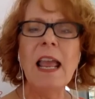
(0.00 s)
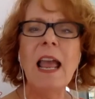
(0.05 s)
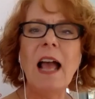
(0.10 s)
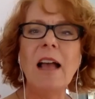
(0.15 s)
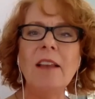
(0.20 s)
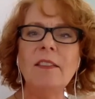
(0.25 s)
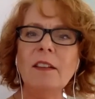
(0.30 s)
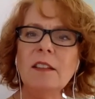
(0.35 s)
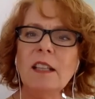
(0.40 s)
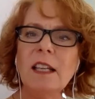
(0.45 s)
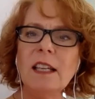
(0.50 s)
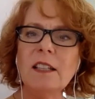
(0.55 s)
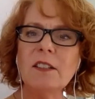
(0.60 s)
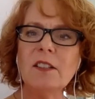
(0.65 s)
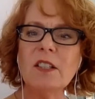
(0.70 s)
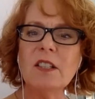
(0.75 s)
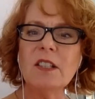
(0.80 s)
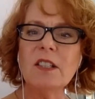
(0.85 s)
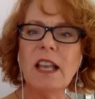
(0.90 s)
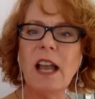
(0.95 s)
And then they get
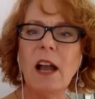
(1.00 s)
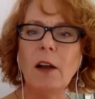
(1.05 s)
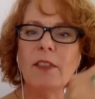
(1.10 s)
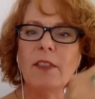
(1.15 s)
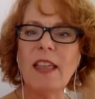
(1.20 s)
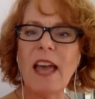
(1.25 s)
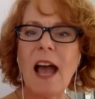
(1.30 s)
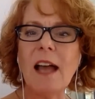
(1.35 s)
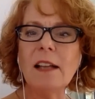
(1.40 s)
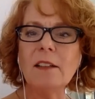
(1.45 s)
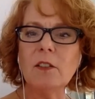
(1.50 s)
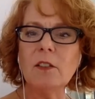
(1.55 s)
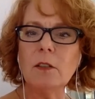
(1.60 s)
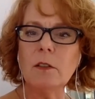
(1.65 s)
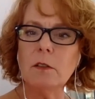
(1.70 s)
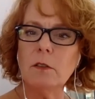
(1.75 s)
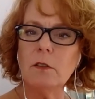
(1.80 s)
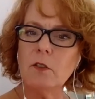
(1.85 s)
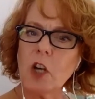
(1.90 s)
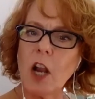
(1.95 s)
to see how that
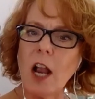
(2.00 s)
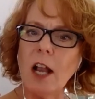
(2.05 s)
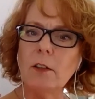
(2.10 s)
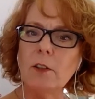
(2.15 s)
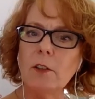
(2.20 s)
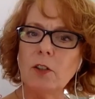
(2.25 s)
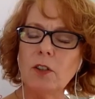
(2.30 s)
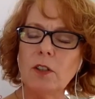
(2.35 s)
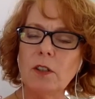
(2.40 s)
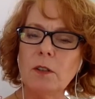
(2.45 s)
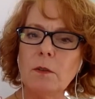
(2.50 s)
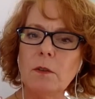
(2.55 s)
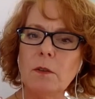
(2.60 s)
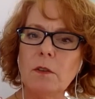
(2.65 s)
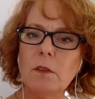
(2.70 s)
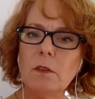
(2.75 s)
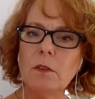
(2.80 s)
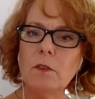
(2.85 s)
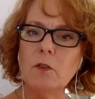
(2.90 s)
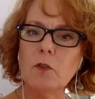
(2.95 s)
childhood
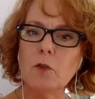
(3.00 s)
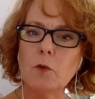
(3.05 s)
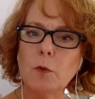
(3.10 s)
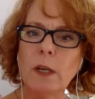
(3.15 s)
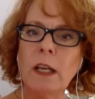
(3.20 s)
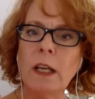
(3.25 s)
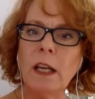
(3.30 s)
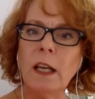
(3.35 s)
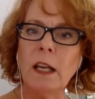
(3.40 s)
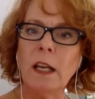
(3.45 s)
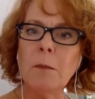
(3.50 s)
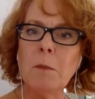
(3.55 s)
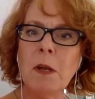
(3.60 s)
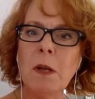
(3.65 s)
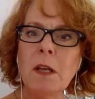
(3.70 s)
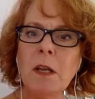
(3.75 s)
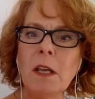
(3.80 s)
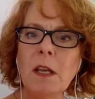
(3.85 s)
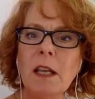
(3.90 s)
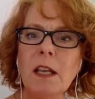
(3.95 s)
dream
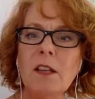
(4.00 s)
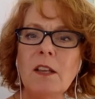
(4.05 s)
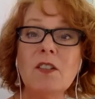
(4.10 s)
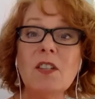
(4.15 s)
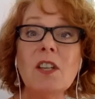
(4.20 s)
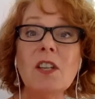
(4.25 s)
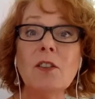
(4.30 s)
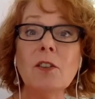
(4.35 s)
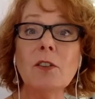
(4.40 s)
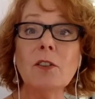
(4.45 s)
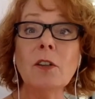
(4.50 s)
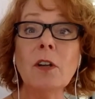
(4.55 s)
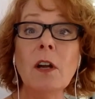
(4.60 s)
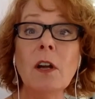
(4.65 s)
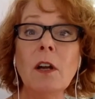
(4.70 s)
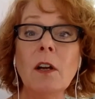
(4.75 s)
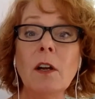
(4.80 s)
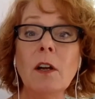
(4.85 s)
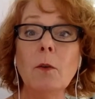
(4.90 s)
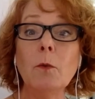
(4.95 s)
is either
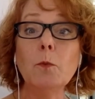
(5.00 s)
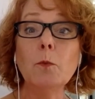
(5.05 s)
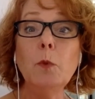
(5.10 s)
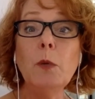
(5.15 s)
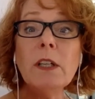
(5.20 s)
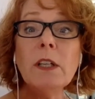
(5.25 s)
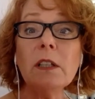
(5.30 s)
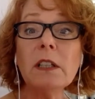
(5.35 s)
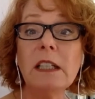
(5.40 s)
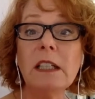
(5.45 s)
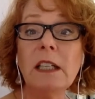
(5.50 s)
really